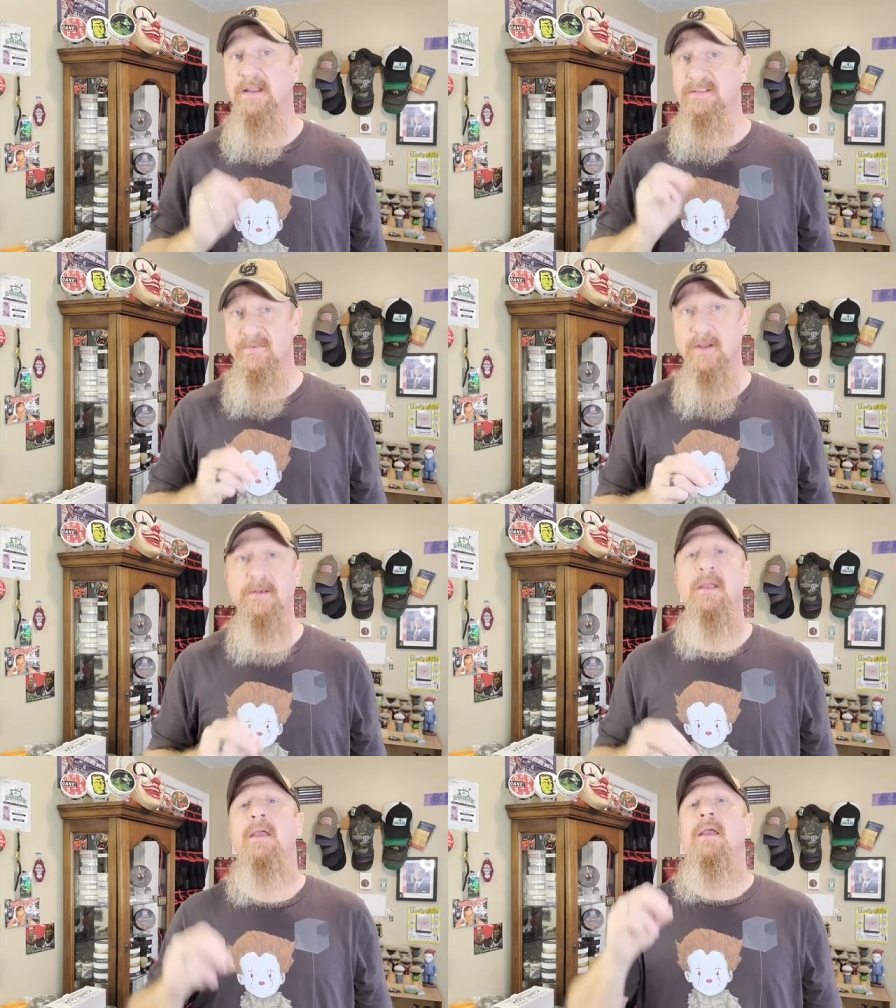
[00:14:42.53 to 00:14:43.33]
It's fun.
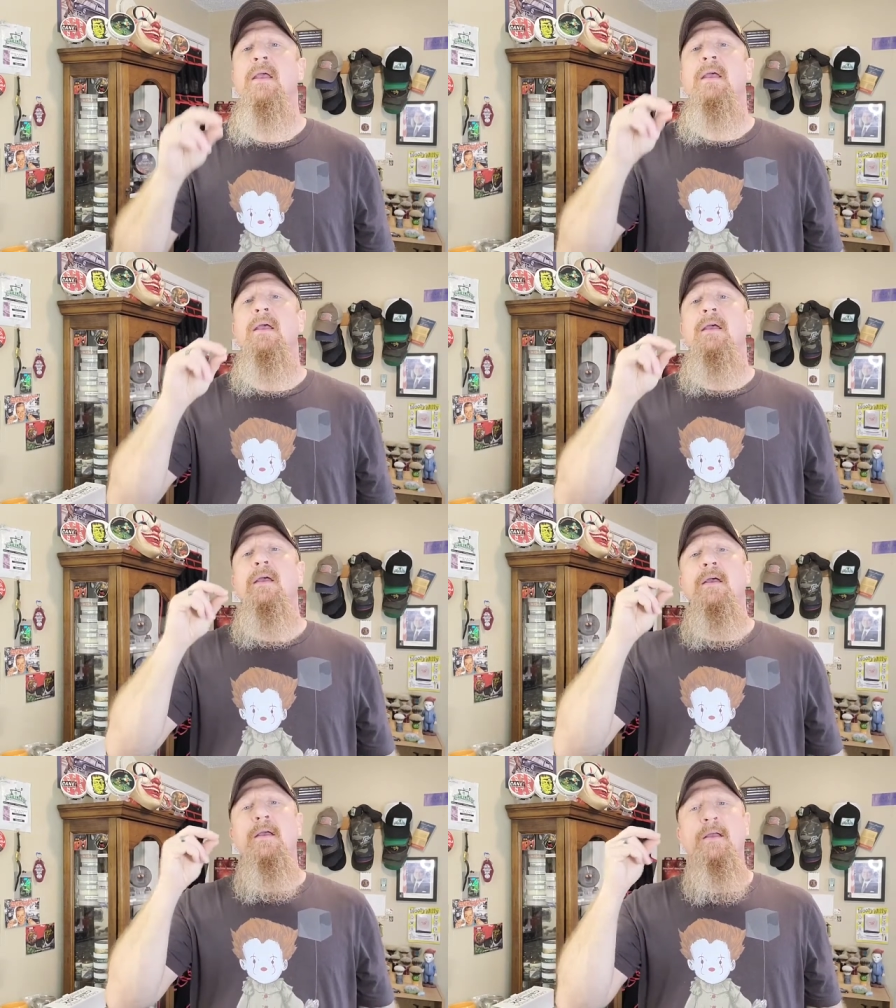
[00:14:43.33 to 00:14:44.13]

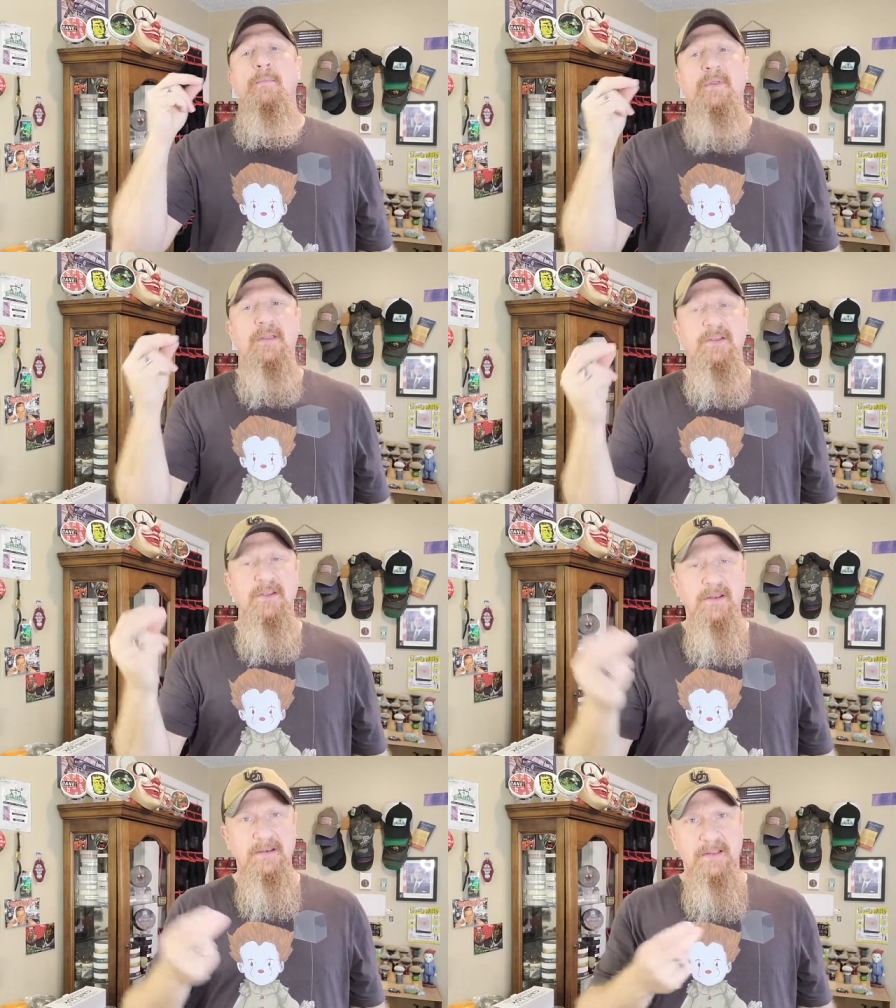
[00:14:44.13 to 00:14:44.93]
But then you
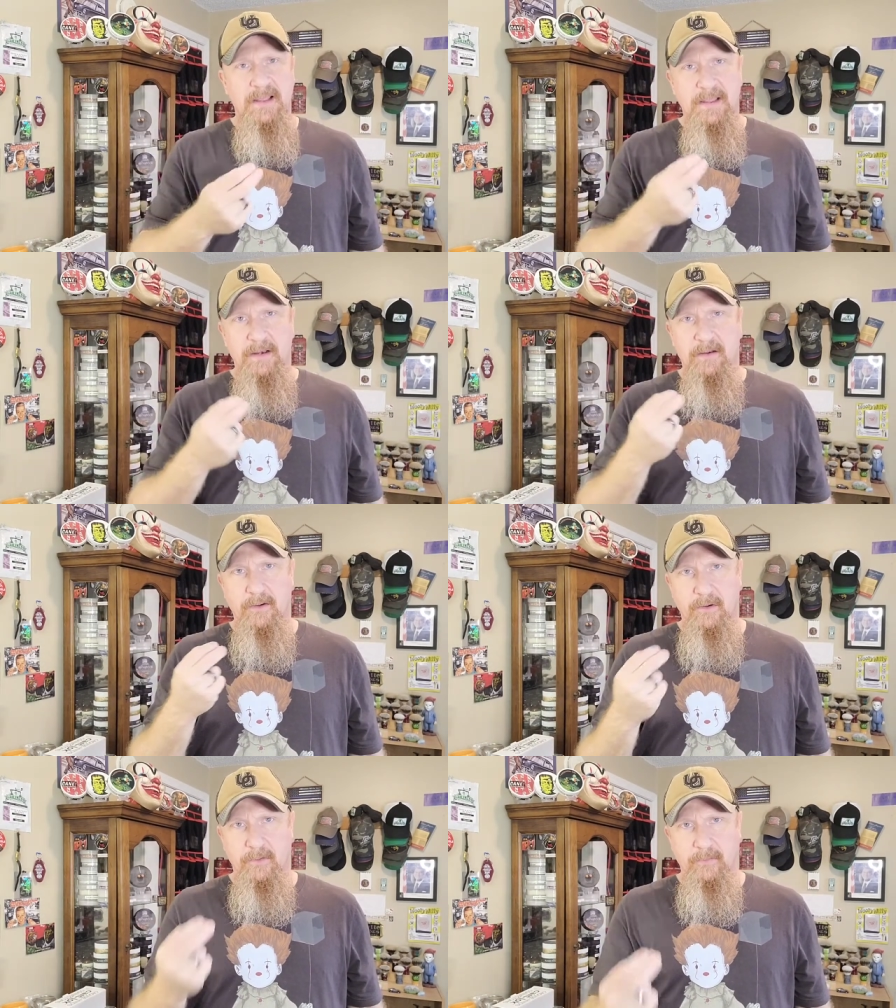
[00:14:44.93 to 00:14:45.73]
get into that
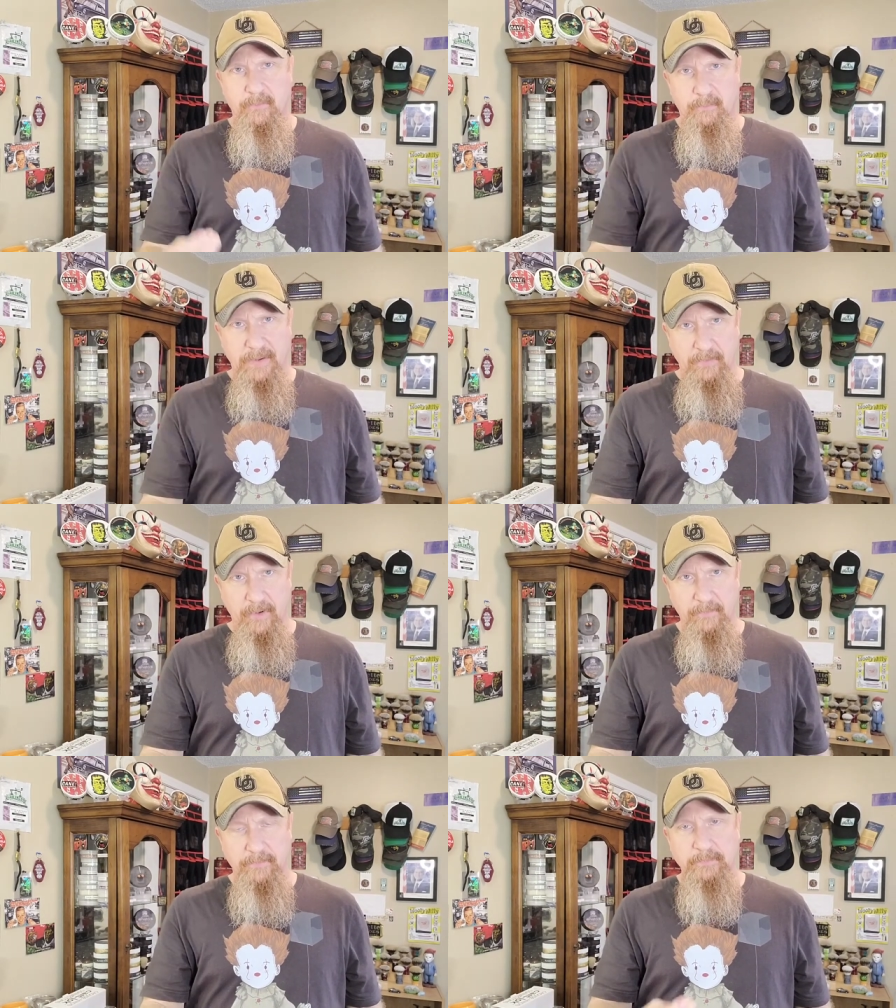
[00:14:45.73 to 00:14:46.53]
bay
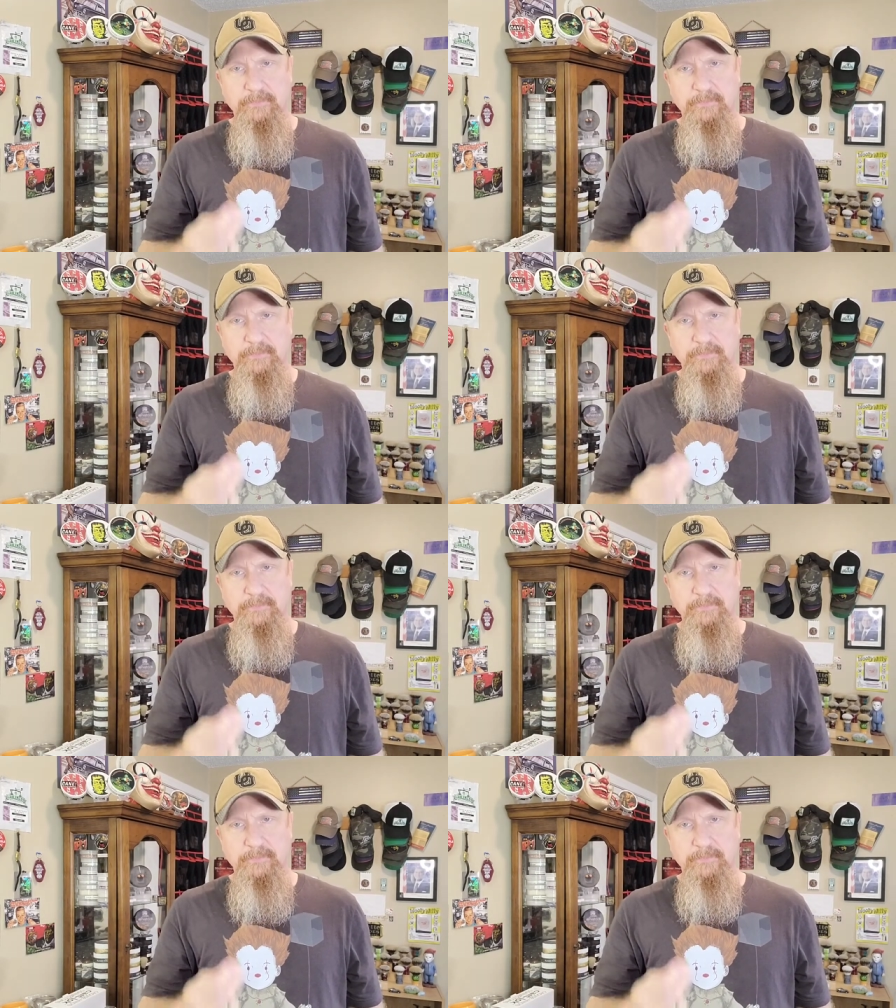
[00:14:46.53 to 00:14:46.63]
rum